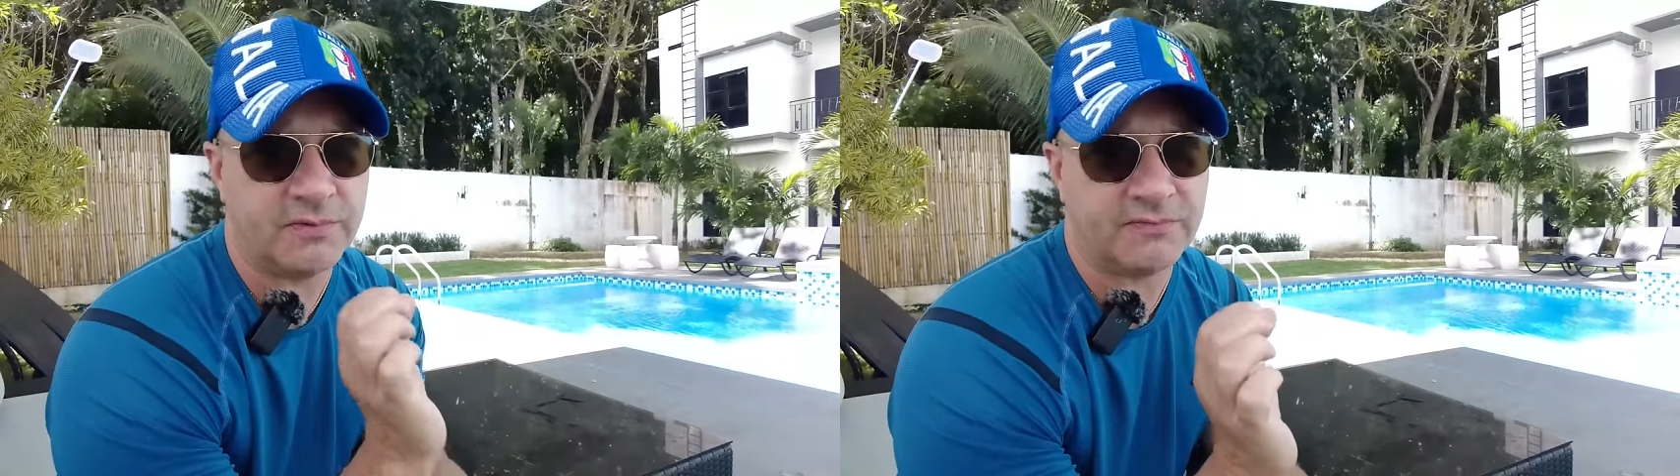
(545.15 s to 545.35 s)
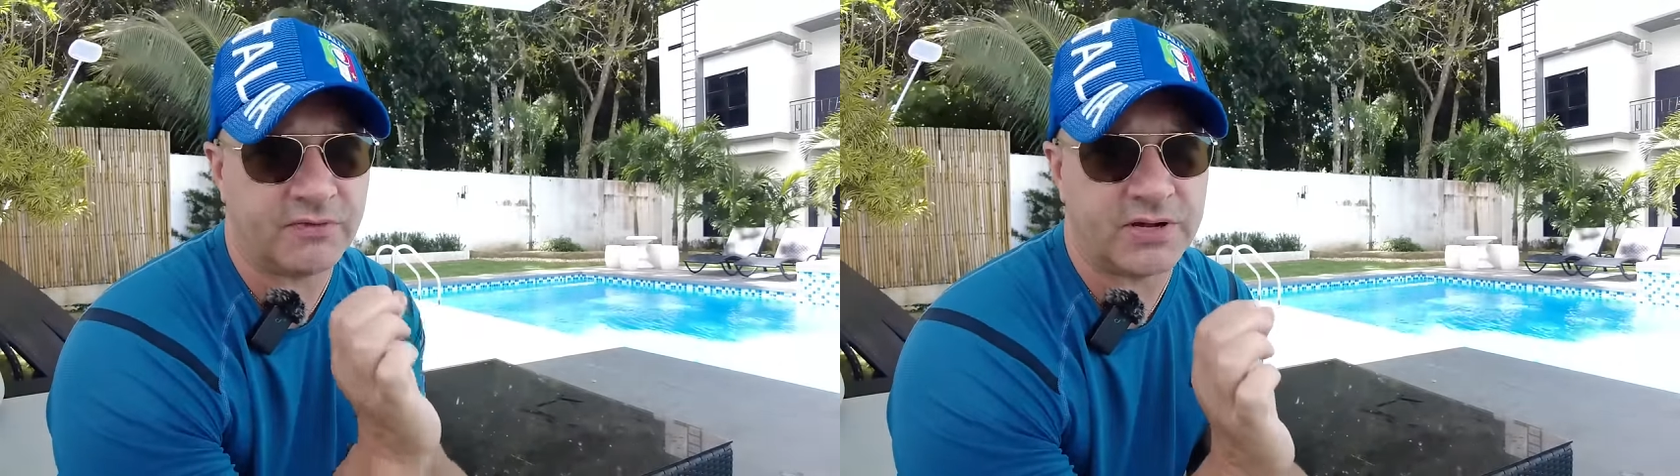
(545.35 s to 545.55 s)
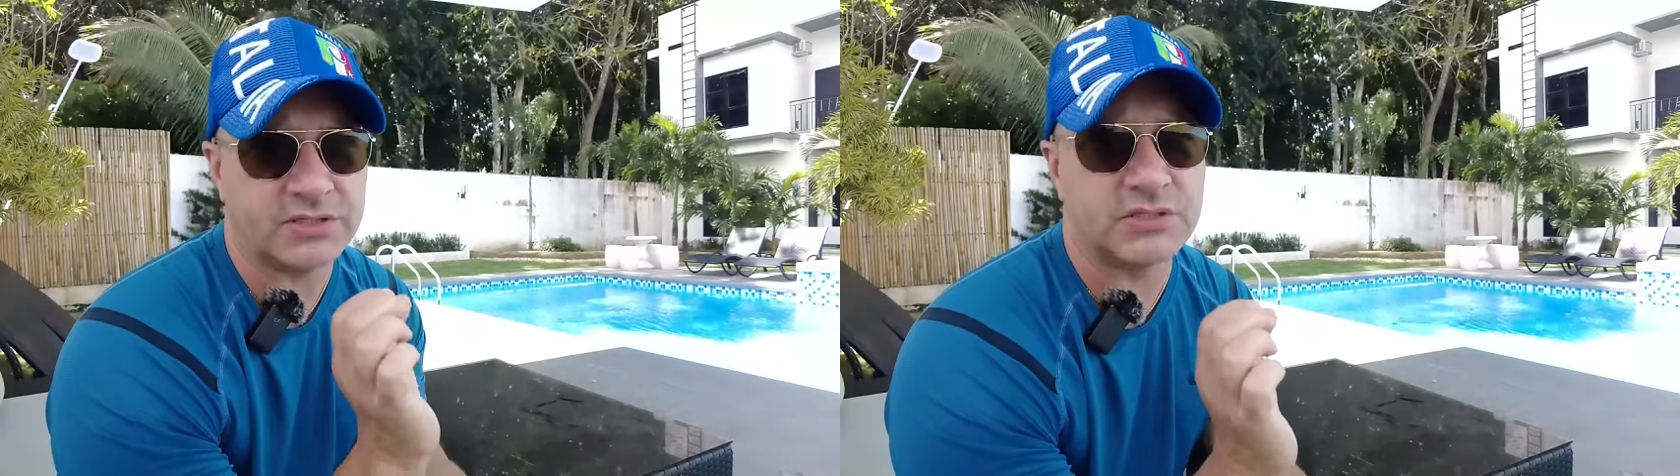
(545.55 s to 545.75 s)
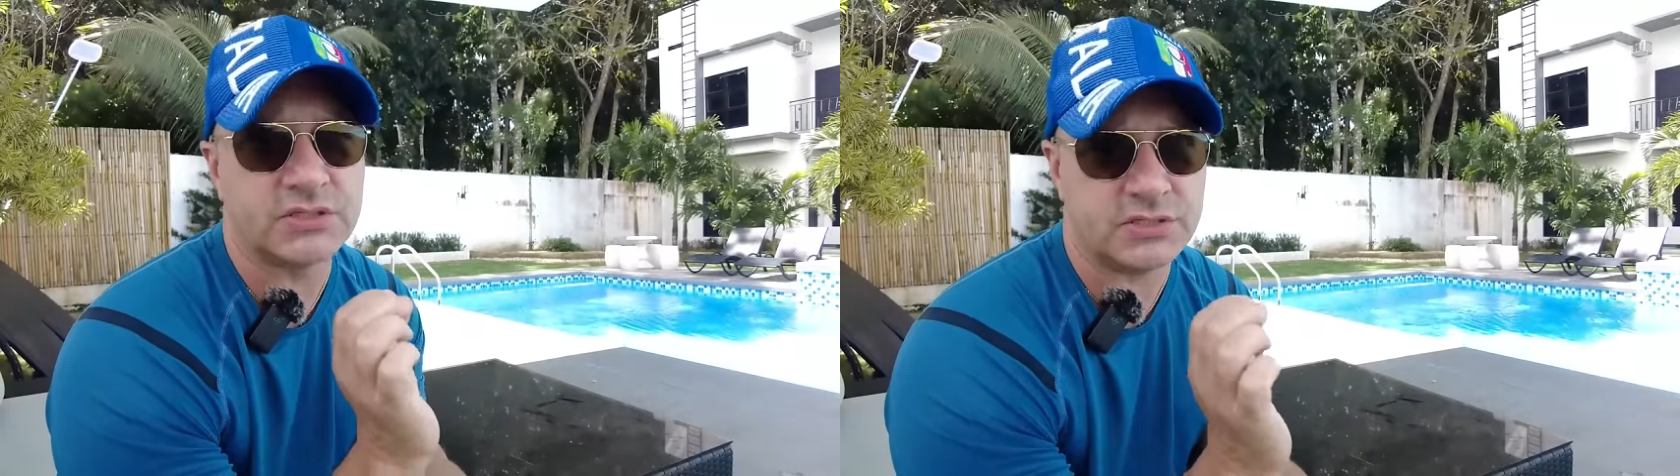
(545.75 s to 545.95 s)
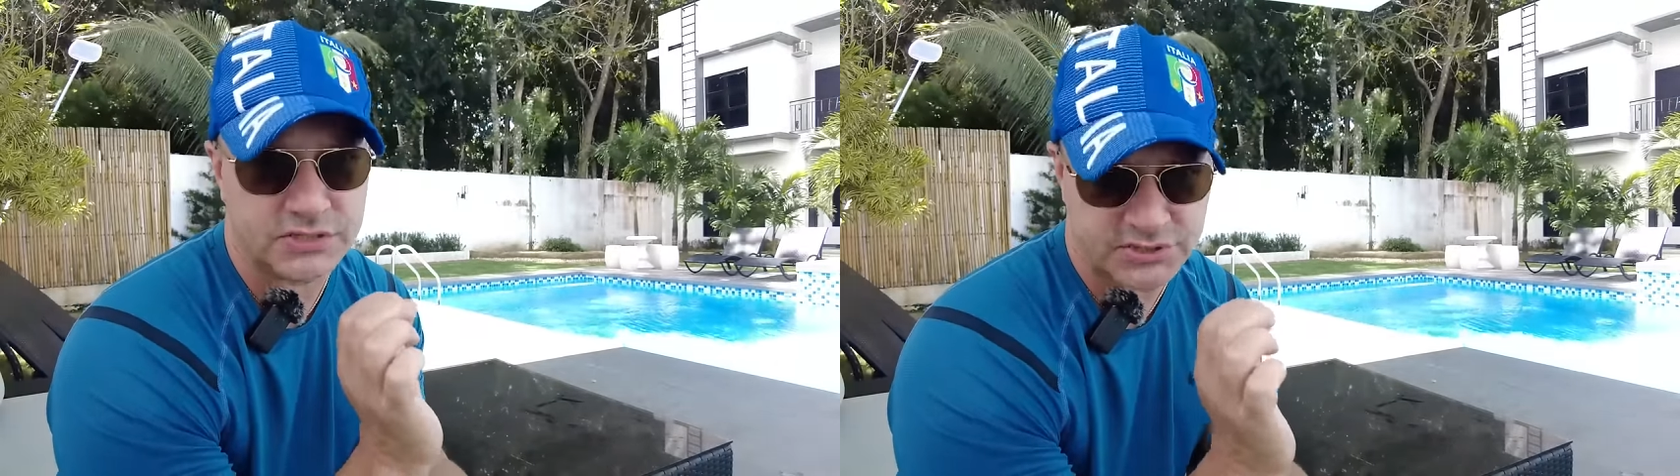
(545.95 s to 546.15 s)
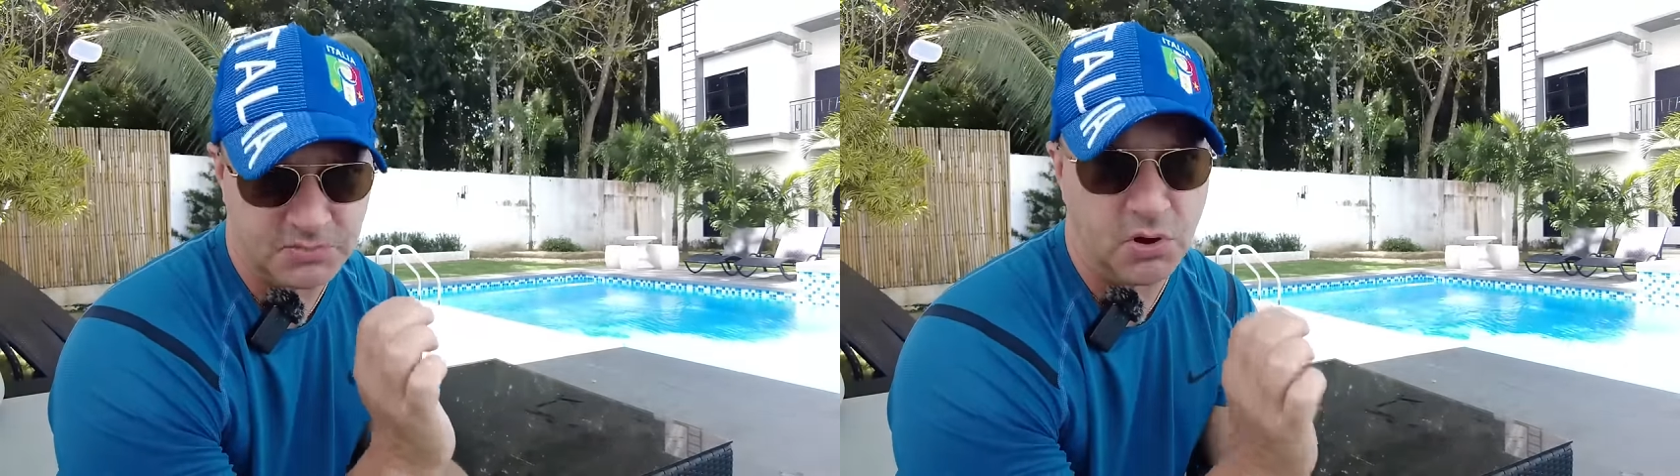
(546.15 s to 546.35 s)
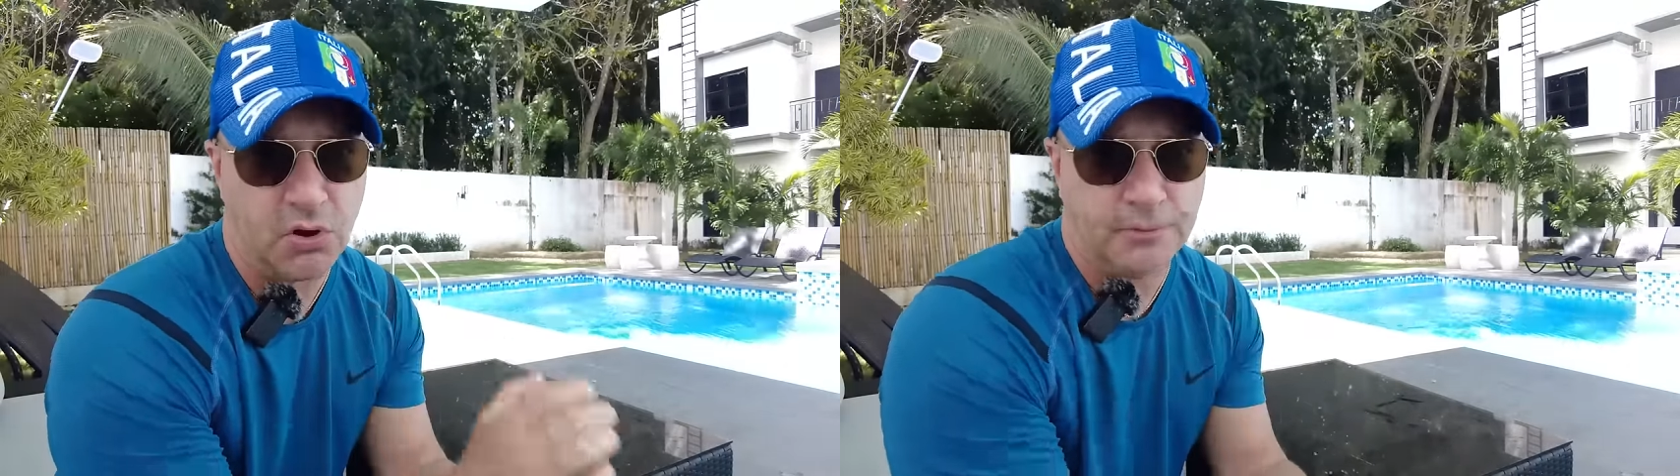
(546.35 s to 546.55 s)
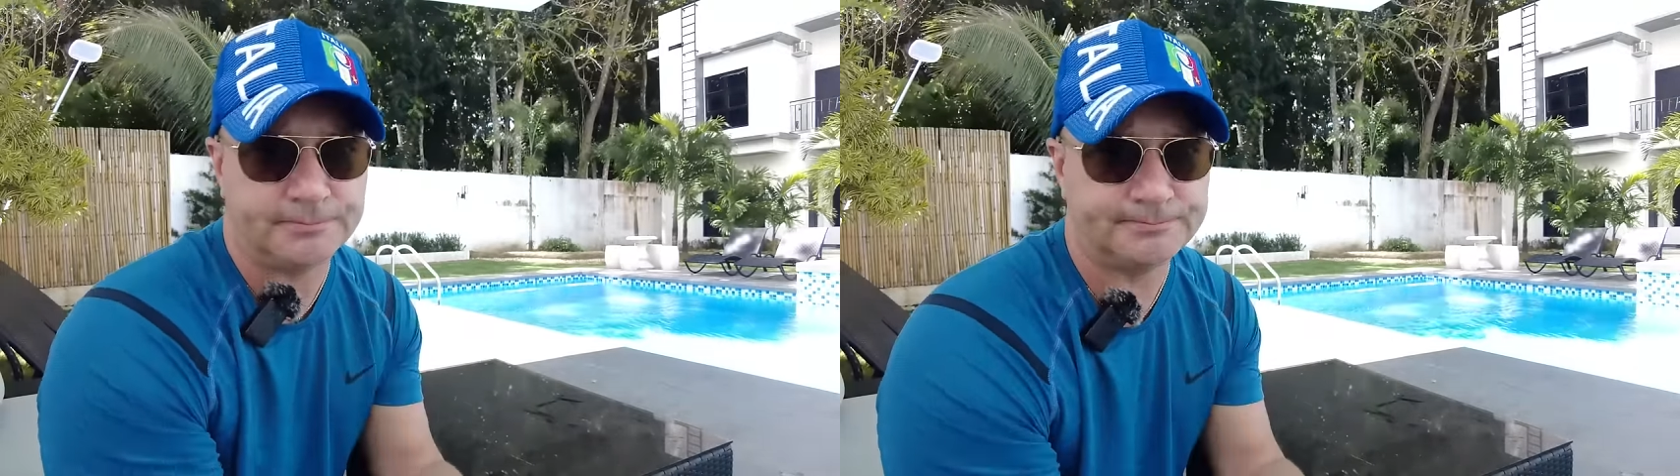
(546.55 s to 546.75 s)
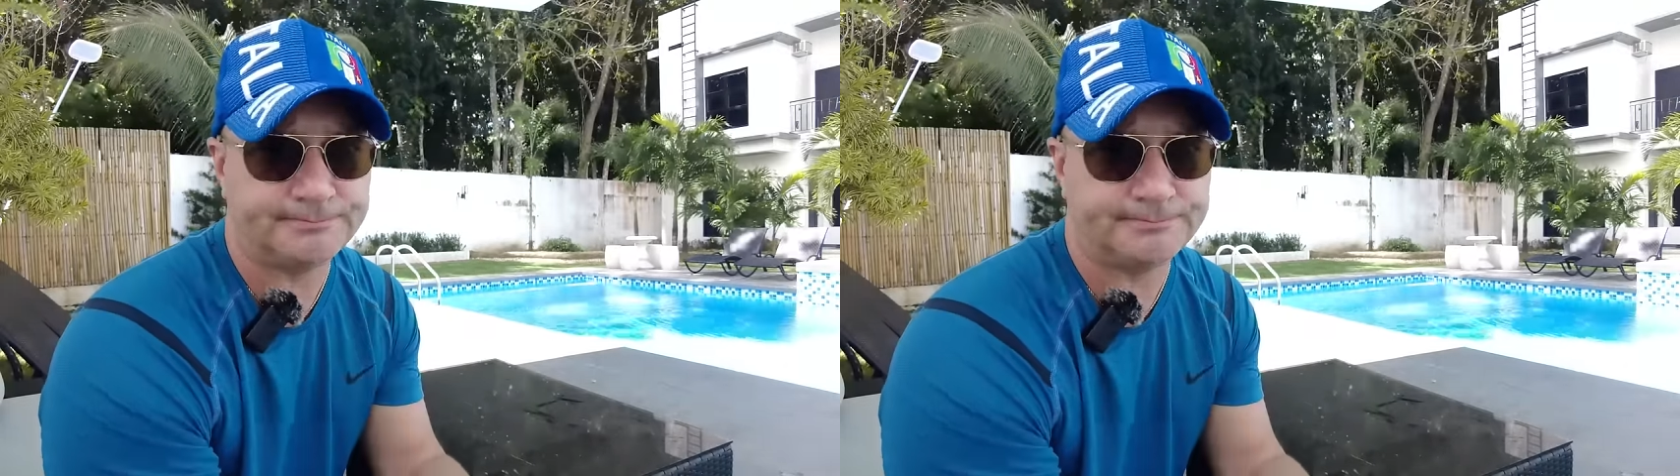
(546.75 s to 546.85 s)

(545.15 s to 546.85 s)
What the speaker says: of friends small.